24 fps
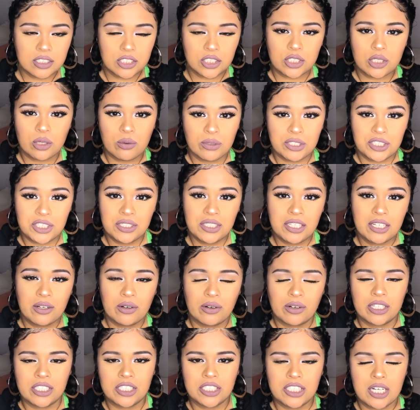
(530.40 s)
So once you get an
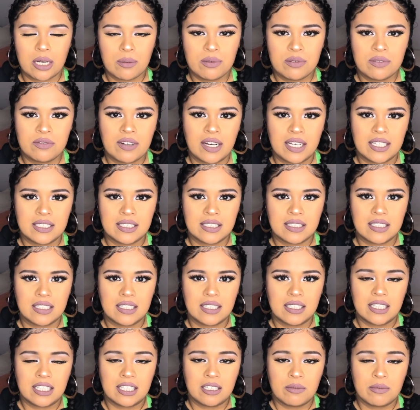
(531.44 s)
order, Shopify is going
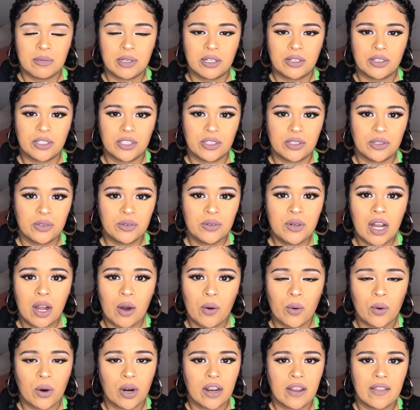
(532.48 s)
to email you,
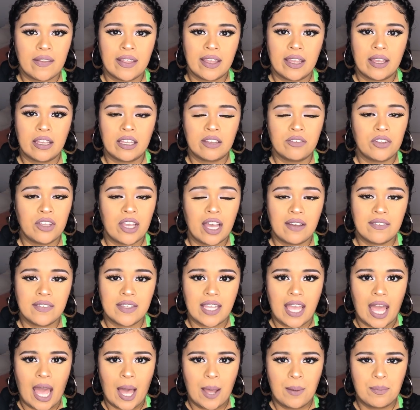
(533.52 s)
or if you have
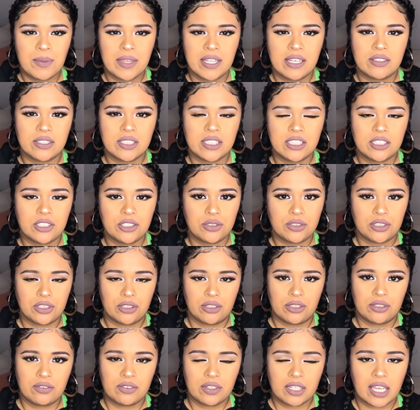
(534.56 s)
the app, they'll send you a
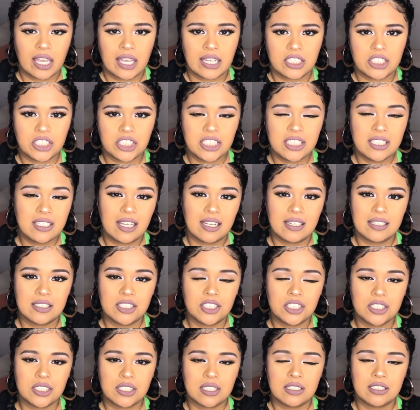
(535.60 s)
notification, and
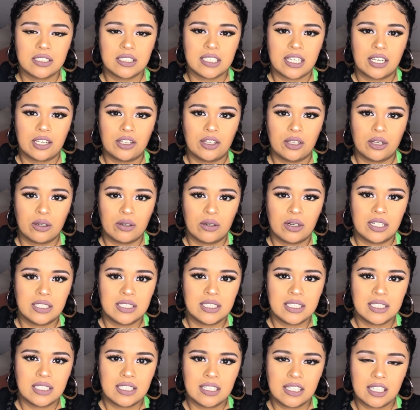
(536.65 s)
it's just going to tell you the
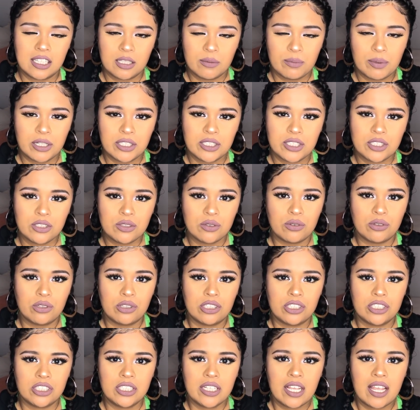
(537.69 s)
quantity that the person
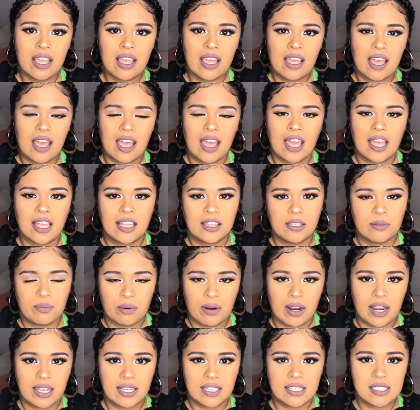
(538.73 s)
ordered and the
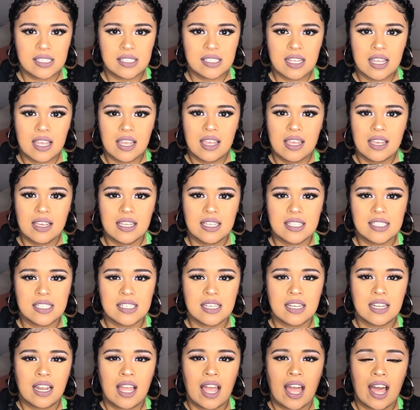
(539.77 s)
price. It's
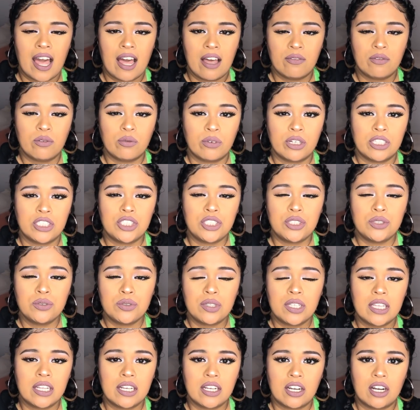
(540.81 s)
going to have, once you
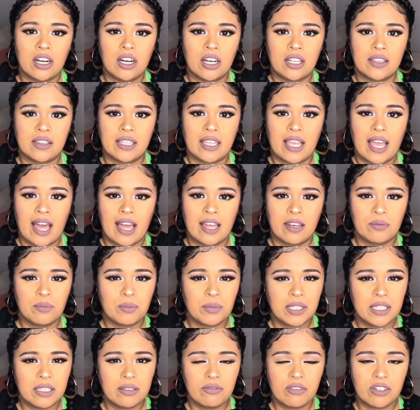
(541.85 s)
click on the
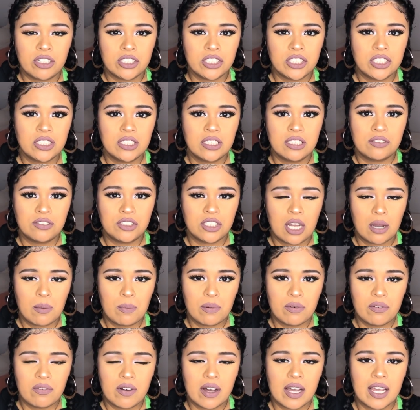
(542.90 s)
admin version of
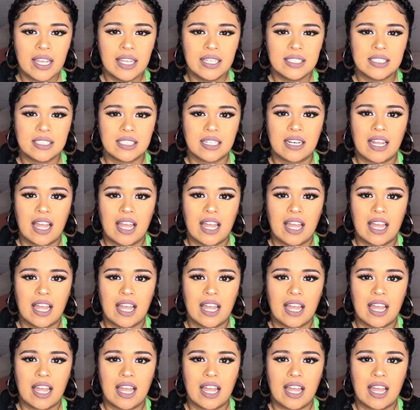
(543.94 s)
Shopify, it's